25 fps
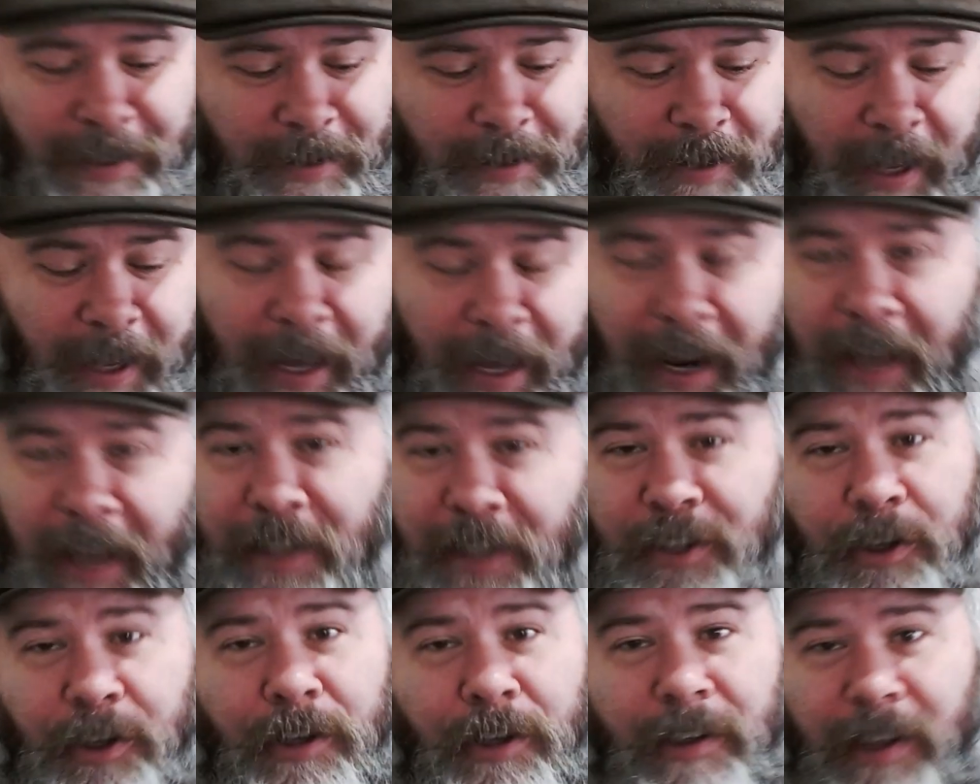and I
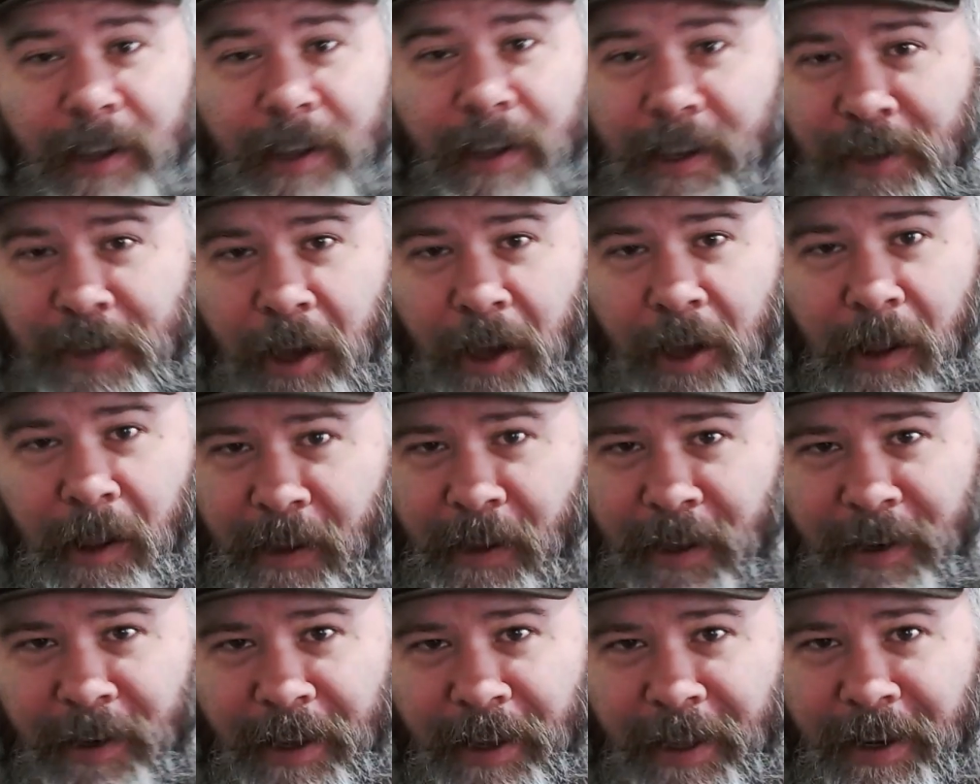certainly
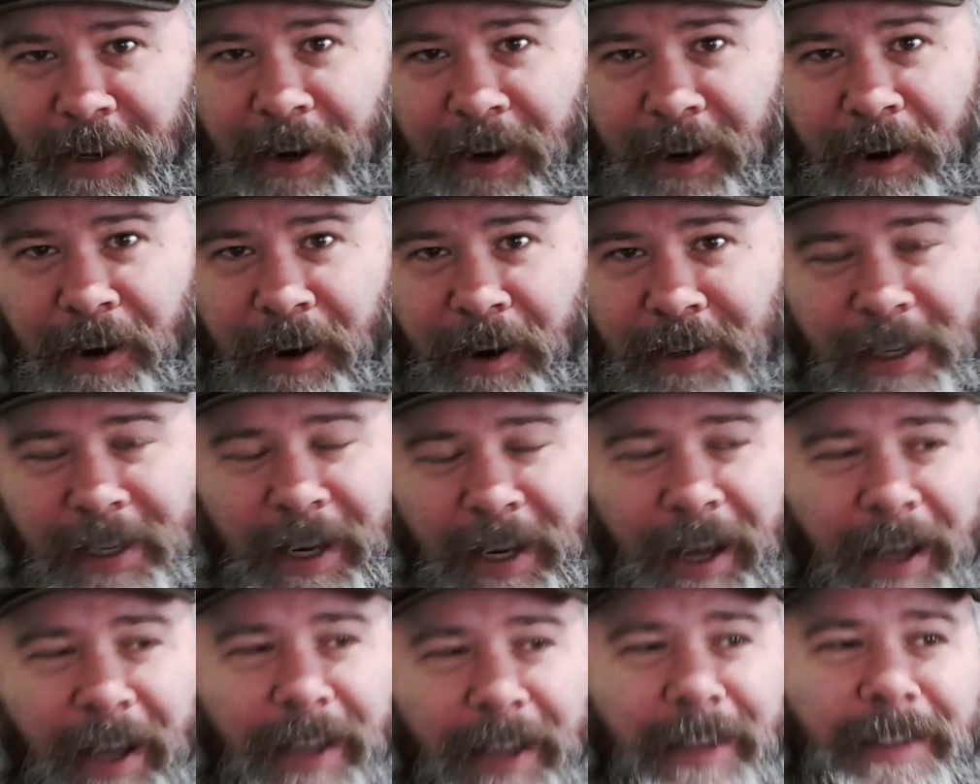saw it in our
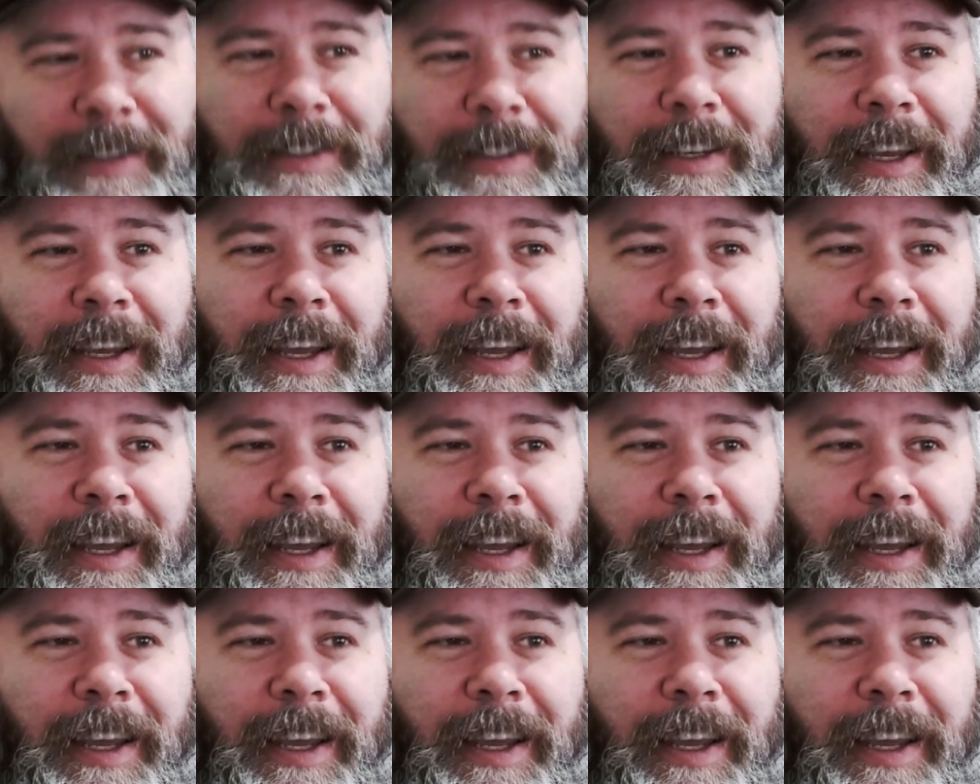synods,